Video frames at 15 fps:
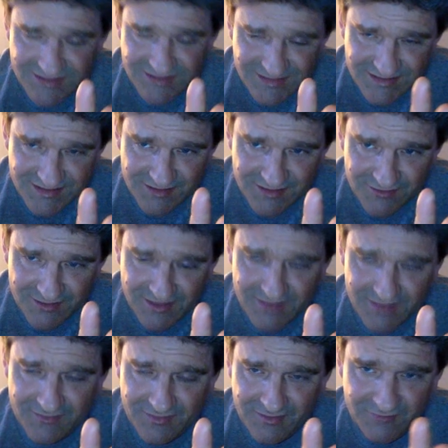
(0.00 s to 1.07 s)
to Syria
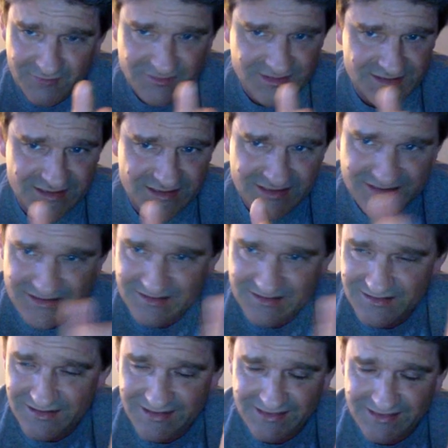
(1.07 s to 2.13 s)
that was seized in
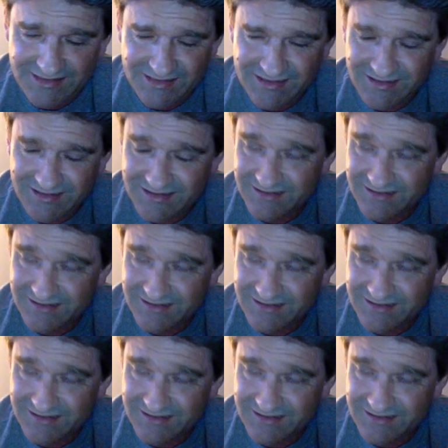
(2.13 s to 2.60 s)
like the, uh,